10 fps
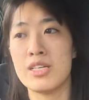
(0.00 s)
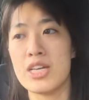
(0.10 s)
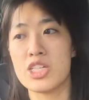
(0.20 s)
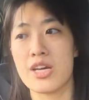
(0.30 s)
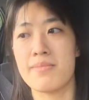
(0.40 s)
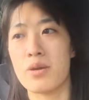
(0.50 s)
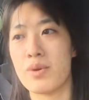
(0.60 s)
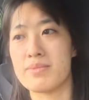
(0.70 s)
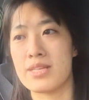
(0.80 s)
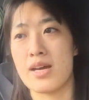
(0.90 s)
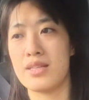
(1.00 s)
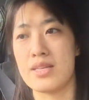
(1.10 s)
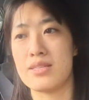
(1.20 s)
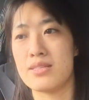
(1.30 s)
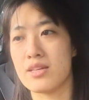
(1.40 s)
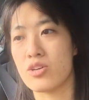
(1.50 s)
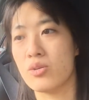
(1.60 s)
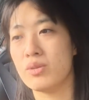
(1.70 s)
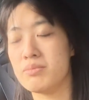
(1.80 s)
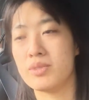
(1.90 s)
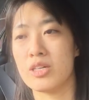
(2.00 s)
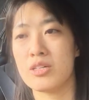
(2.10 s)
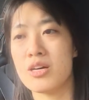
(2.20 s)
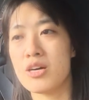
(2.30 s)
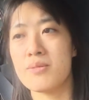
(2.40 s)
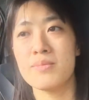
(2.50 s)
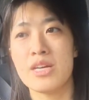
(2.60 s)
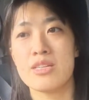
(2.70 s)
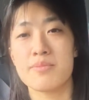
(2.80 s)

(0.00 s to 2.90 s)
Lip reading: yeah, check out my website. It's nicolelim.com.